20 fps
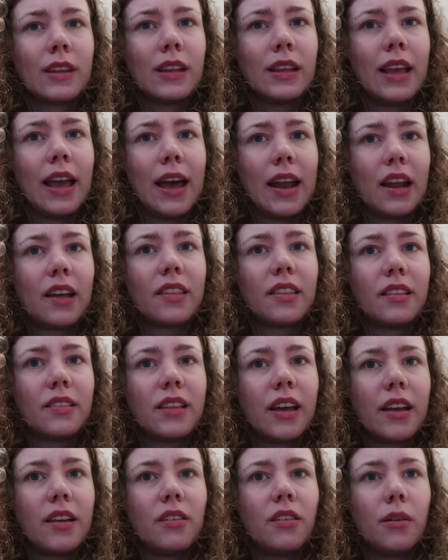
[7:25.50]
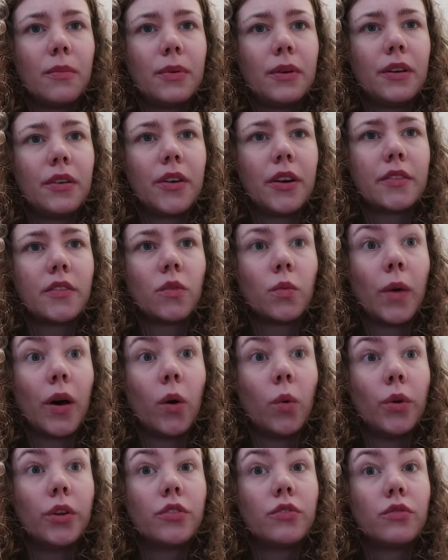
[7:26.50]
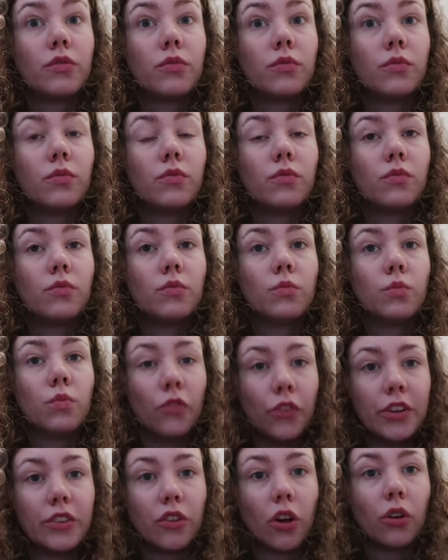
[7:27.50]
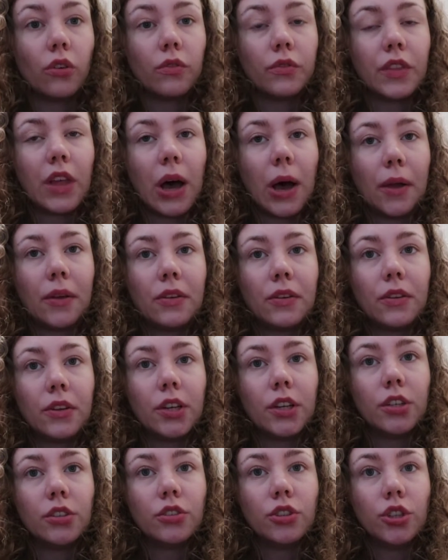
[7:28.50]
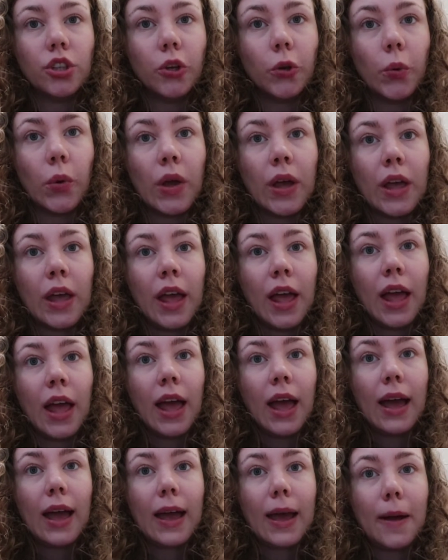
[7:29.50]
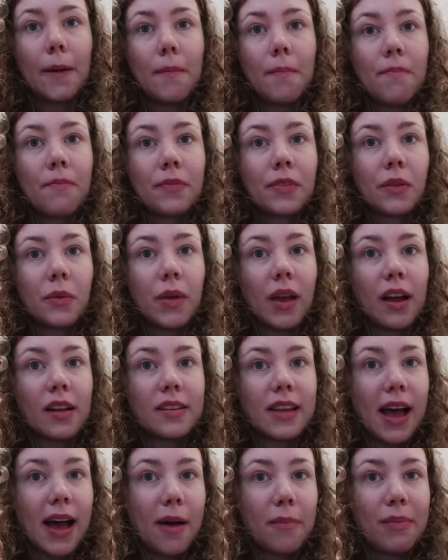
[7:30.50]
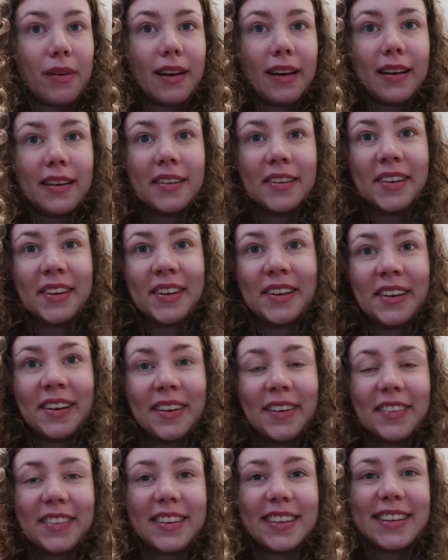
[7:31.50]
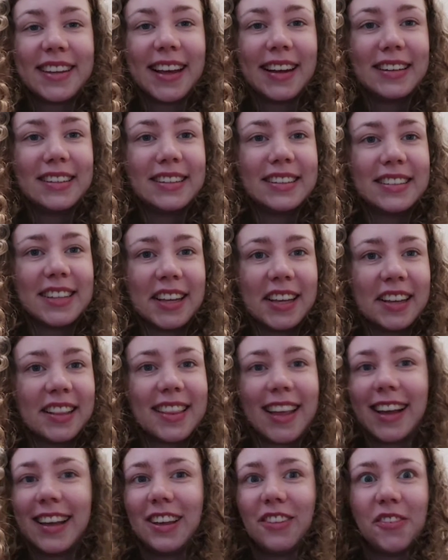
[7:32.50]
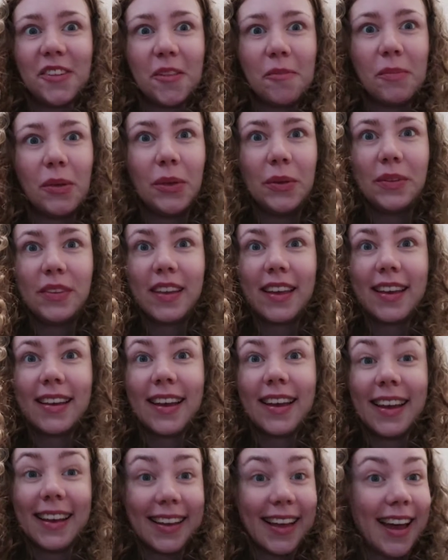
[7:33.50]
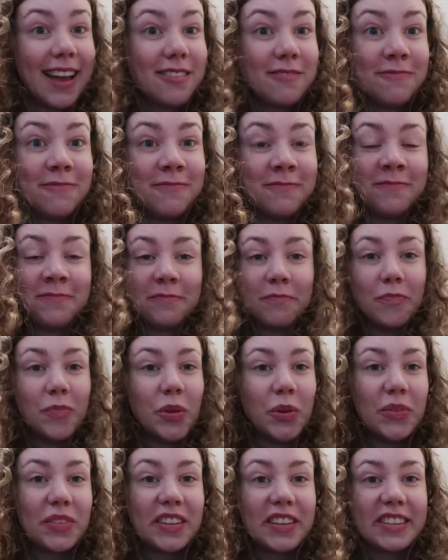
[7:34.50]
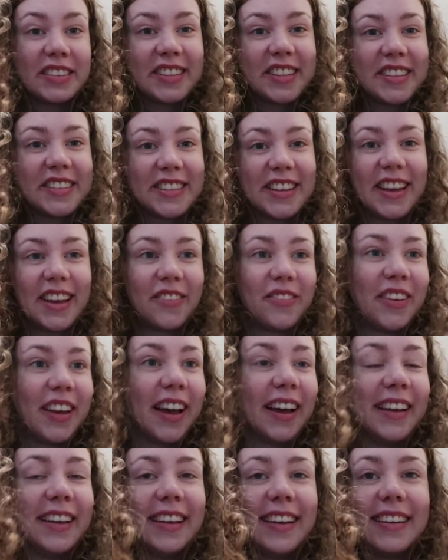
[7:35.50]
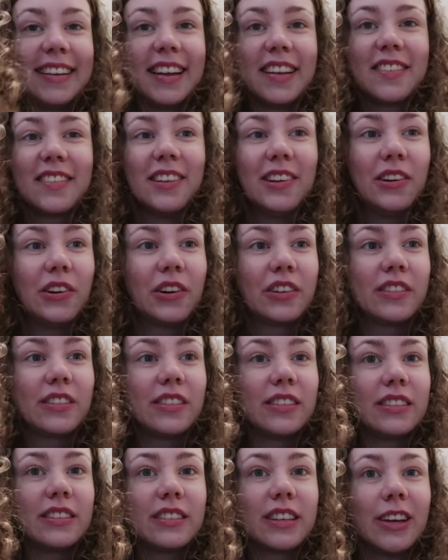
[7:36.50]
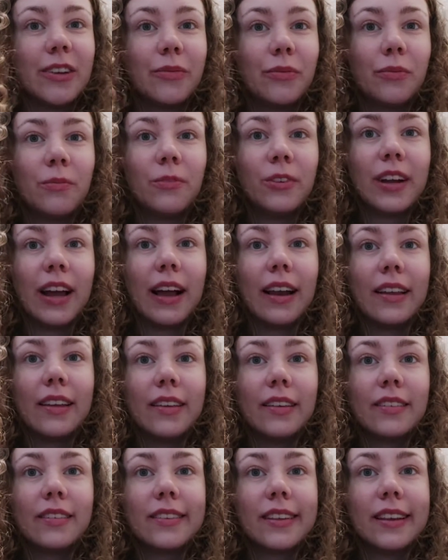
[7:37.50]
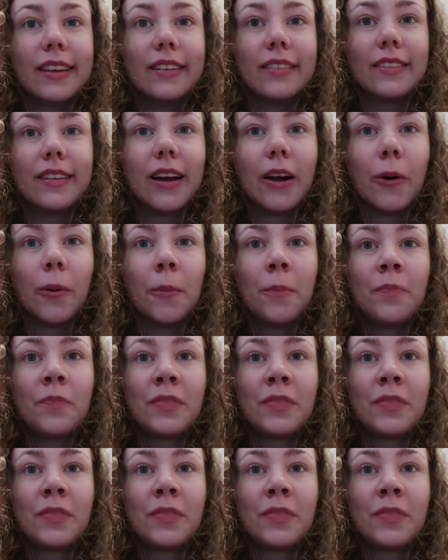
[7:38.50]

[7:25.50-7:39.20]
Yeah, and I think they got a pay rise as well, which resolved that issue. We had ABBA on the telly singing "Thank You for the Music." Again, music's the saviour. It is, you know, it's an escape from reality. It still is now.